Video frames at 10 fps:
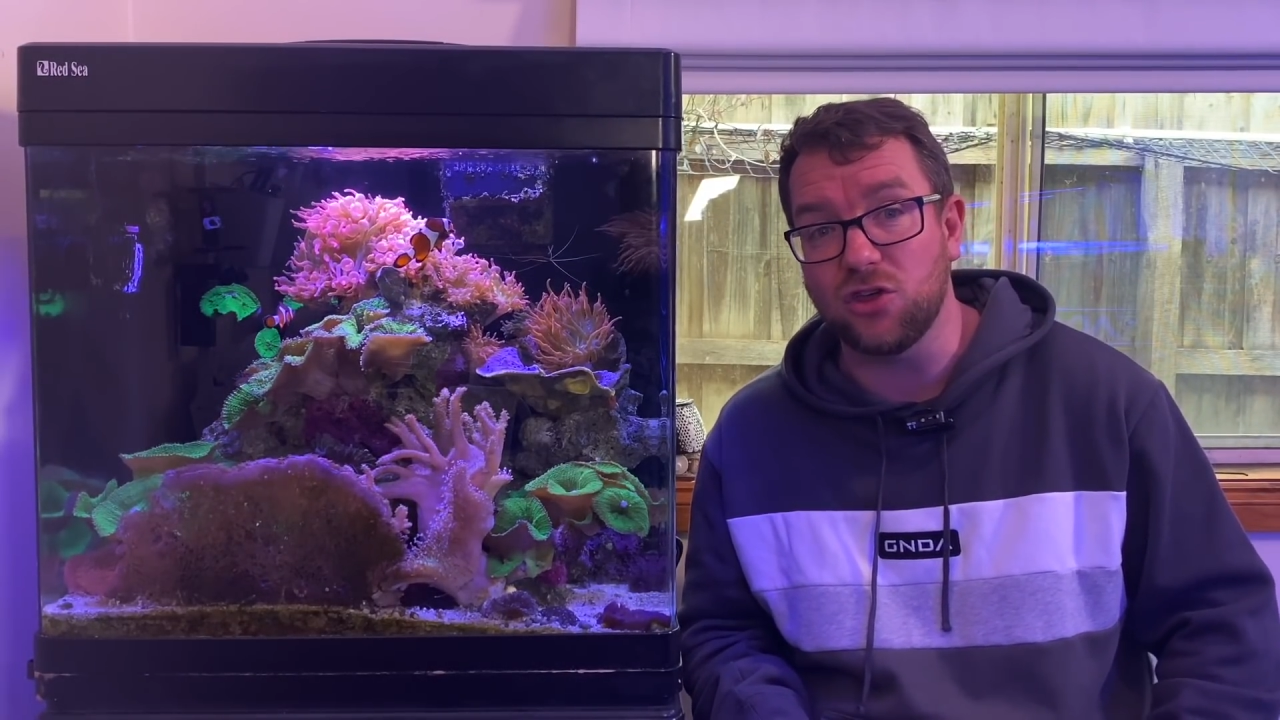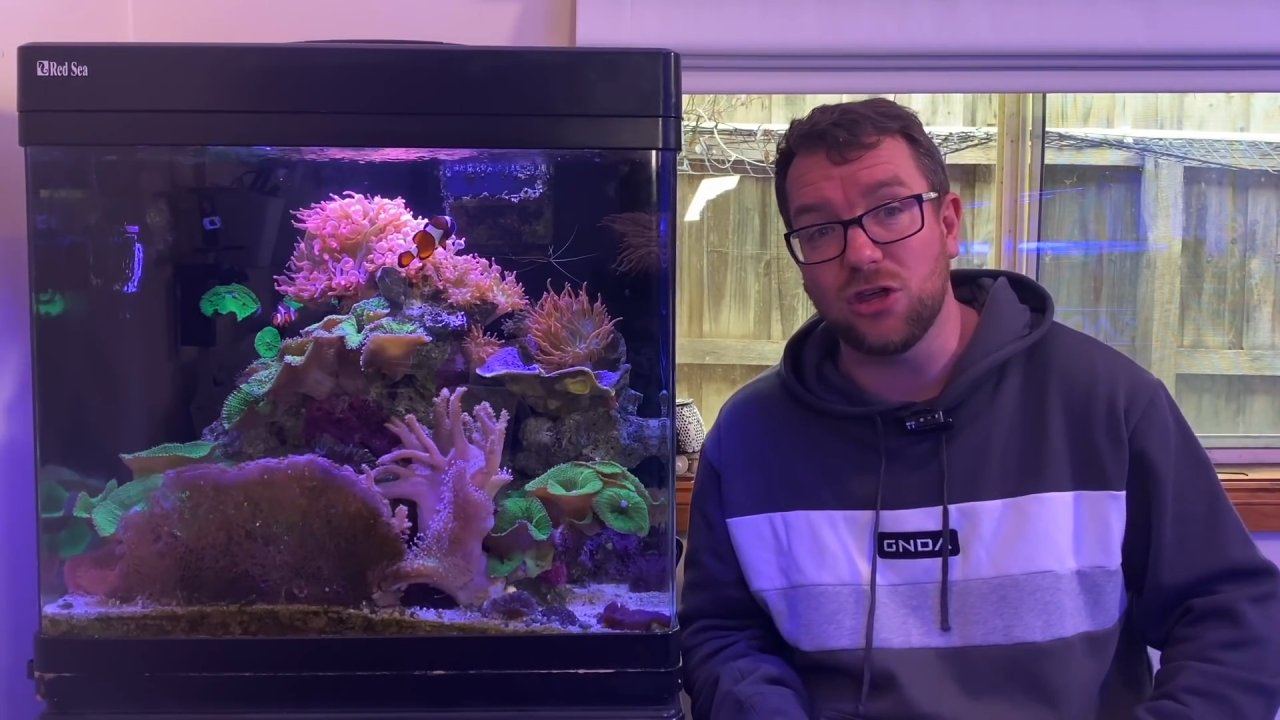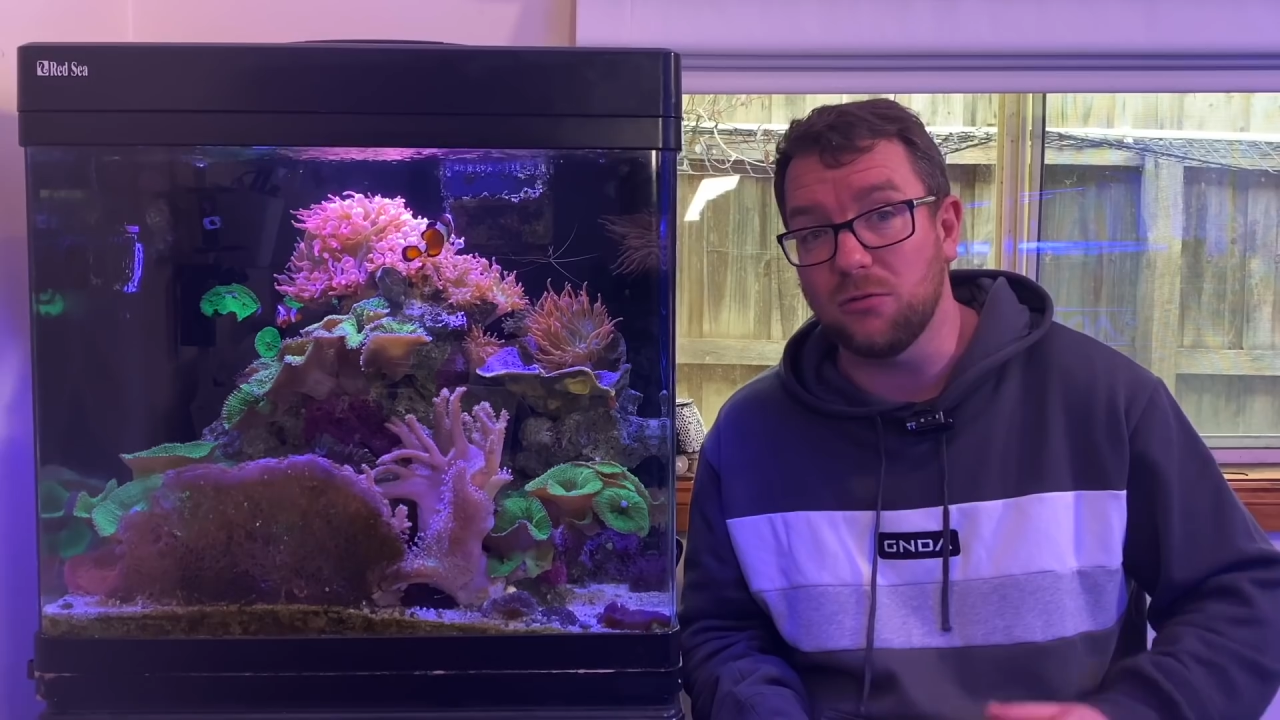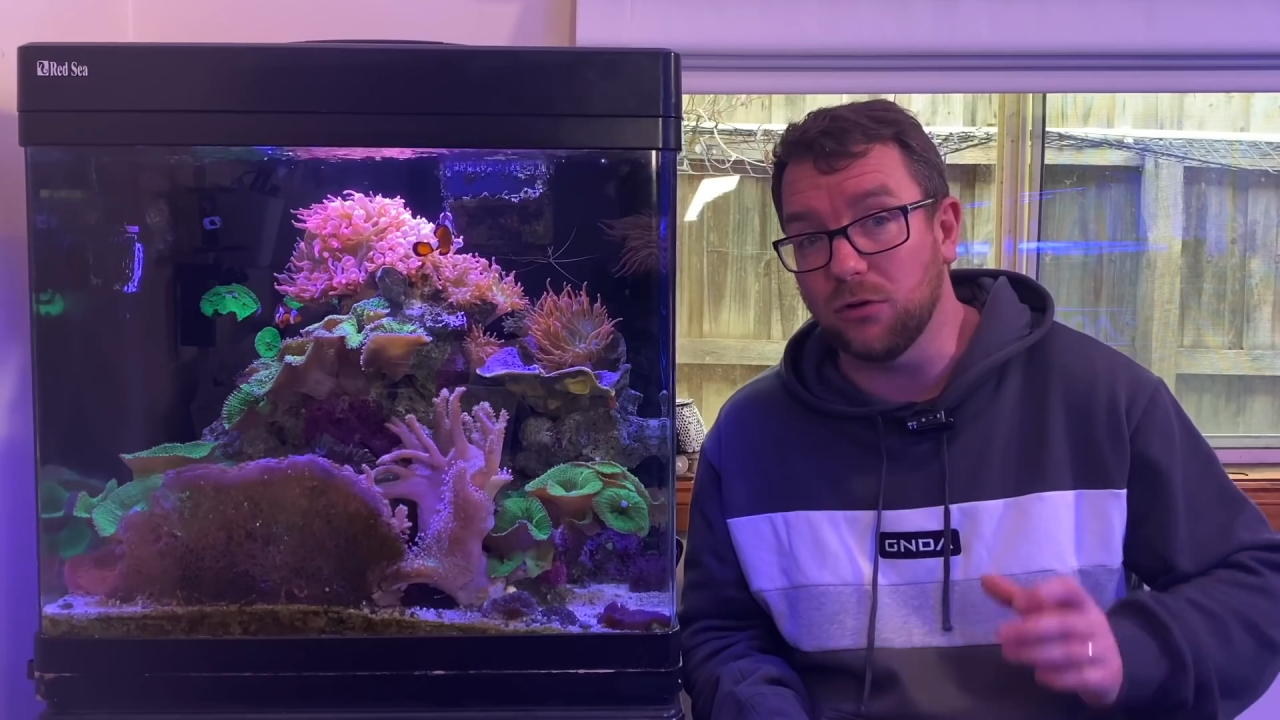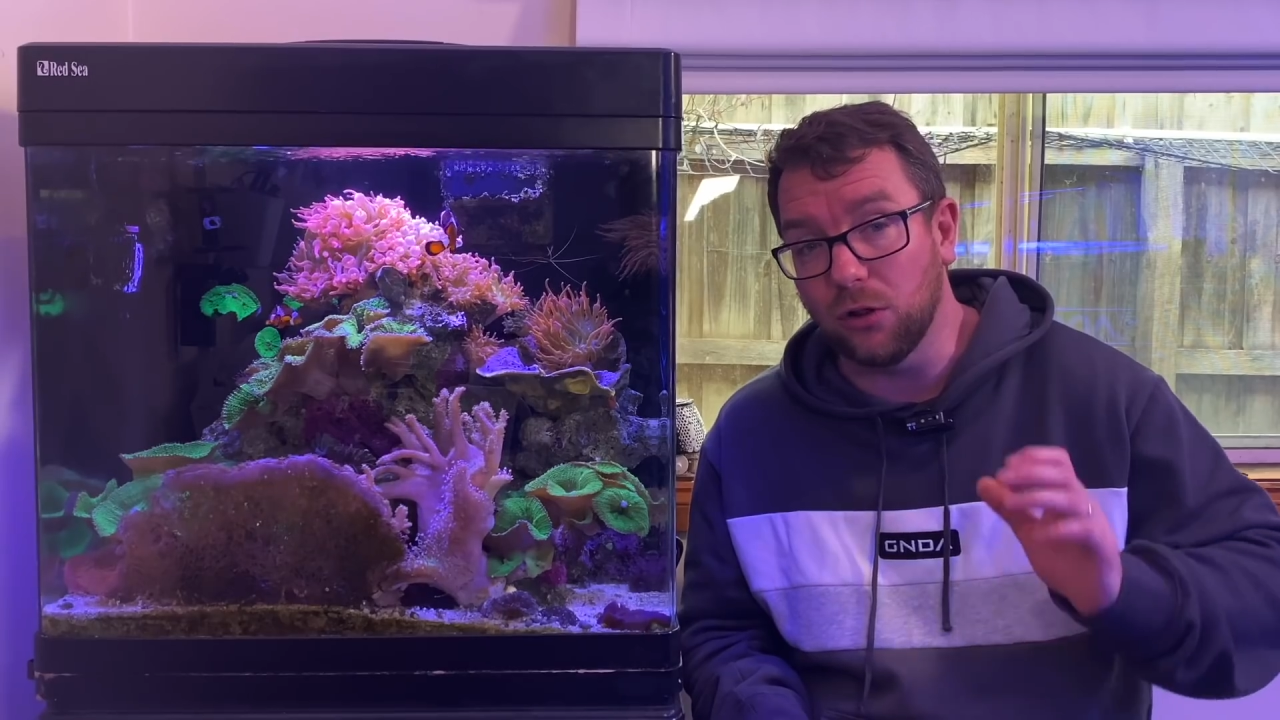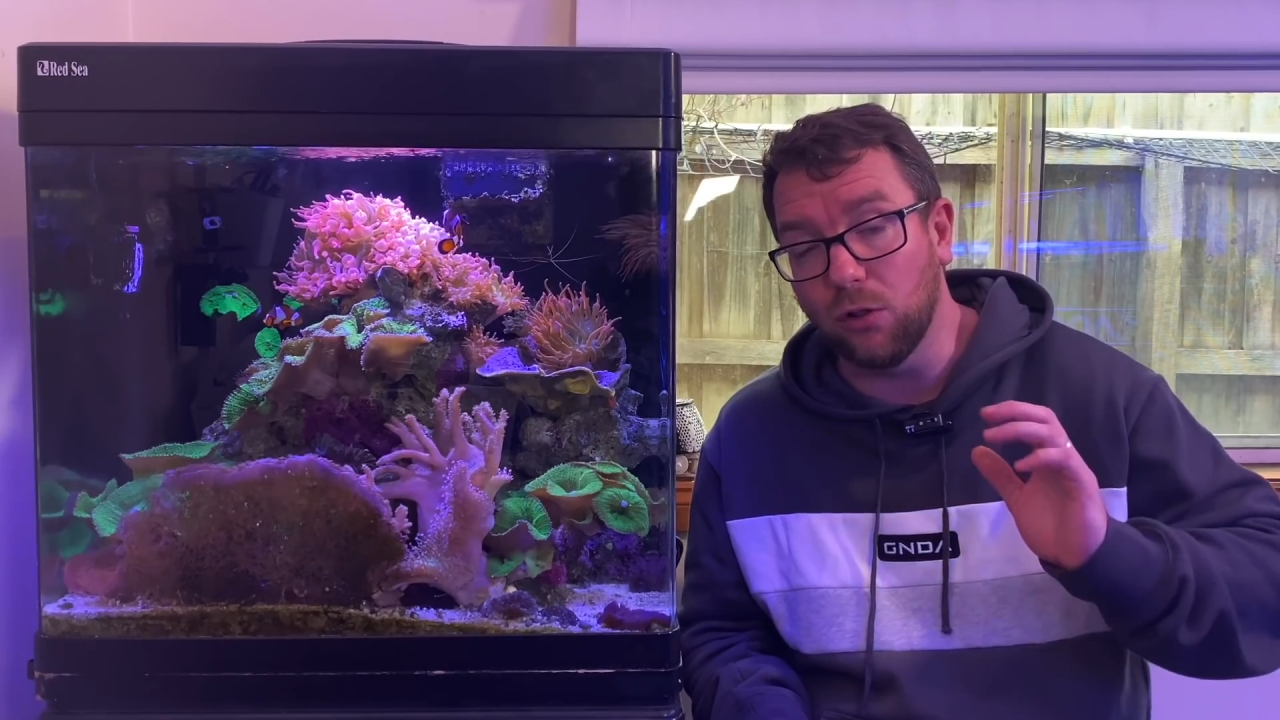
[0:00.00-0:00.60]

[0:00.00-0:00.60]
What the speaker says: she would